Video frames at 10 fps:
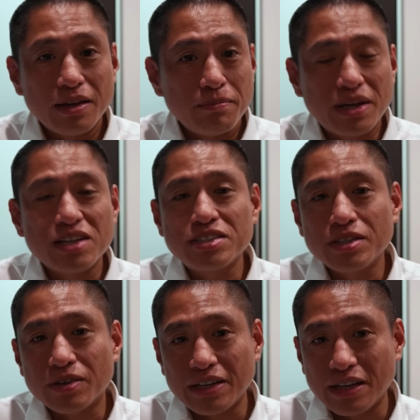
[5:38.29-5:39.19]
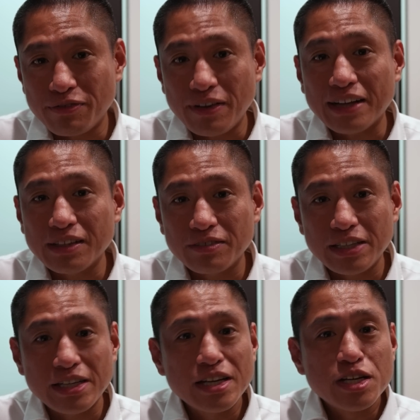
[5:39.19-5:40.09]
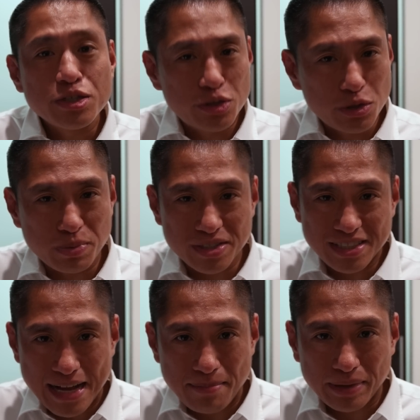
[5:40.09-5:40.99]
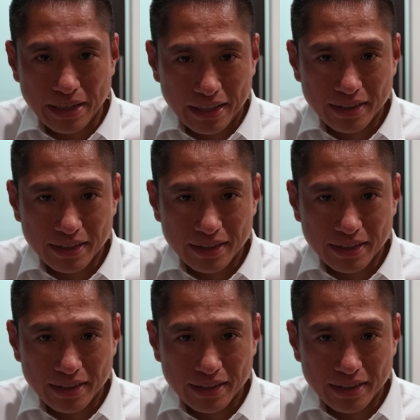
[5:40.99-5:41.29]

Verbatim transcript: because you're effectively super sampling.